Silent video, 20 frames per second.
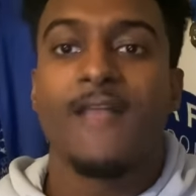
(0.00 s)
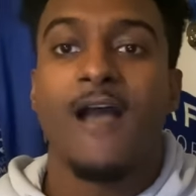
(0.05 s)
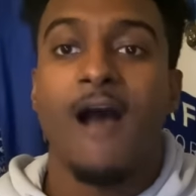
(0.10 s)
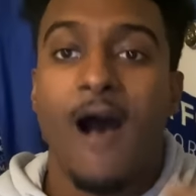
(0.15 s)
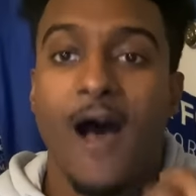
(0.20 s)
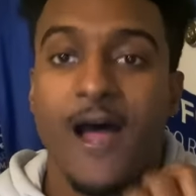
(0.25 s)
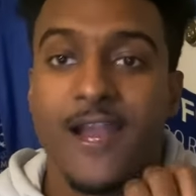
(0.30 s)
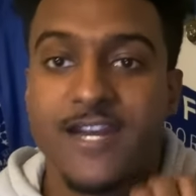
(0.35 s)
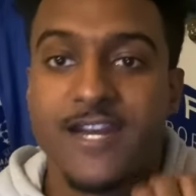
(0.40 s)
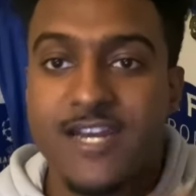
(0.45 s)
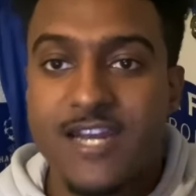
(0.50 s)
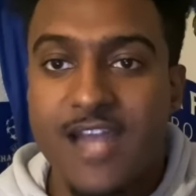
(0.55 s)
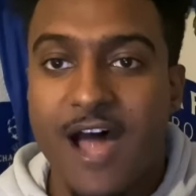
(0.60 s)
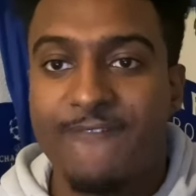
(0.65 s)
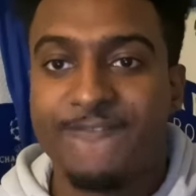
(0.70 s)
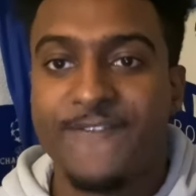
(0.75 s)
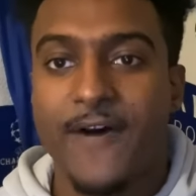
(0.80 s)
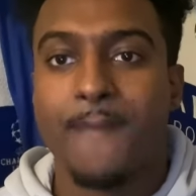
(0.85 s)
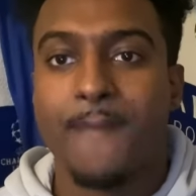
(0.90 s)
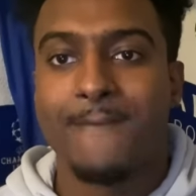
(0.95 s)

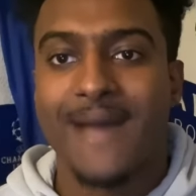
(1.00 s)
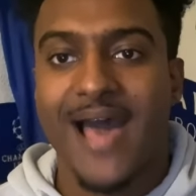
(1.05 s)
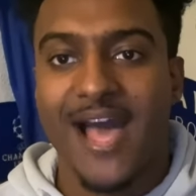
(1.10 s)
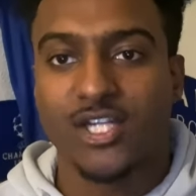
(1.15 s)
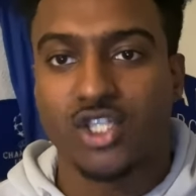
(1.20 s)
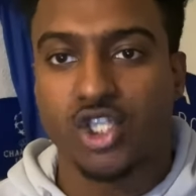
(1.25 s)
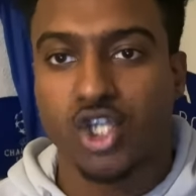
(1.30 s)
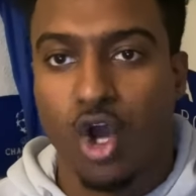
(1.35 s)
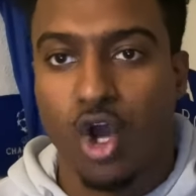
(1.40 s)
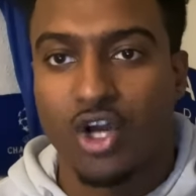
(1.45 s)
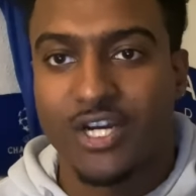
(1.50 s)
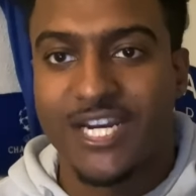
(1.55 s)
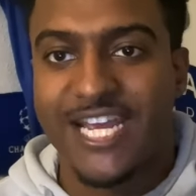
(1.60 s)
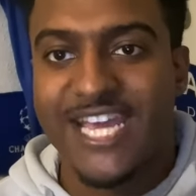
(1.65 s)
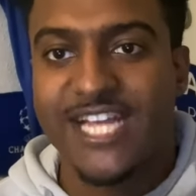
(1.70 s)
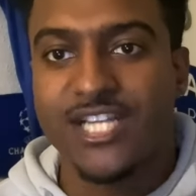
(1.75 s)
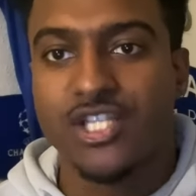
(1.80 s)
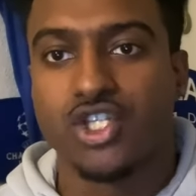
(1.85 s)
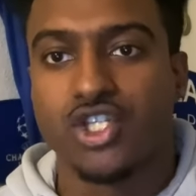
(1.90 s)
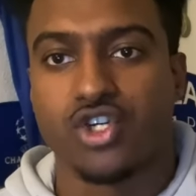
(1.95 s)
Another match on
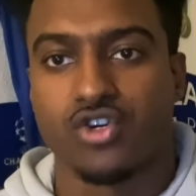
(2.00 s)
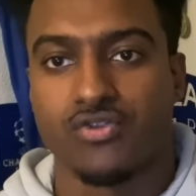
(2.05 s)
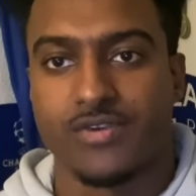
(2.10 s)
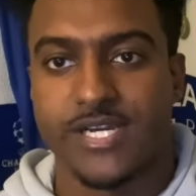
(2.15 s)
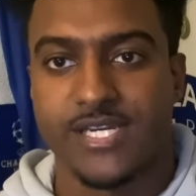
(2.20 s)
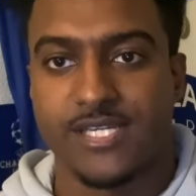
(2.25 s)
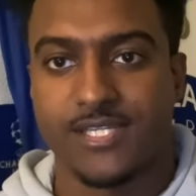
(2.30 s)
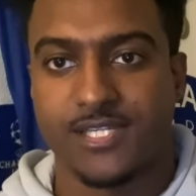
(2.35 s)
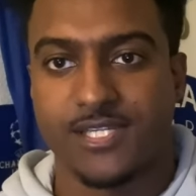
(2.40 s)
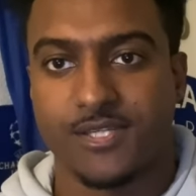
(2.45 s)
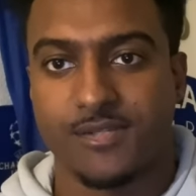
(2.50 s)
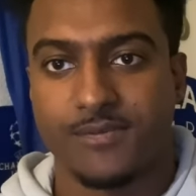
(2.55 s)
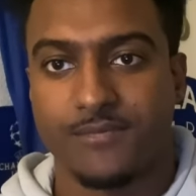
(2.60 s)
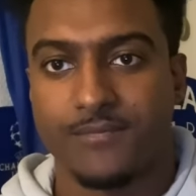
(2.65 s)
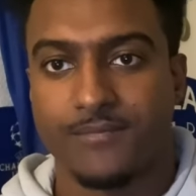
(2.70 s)
injuries.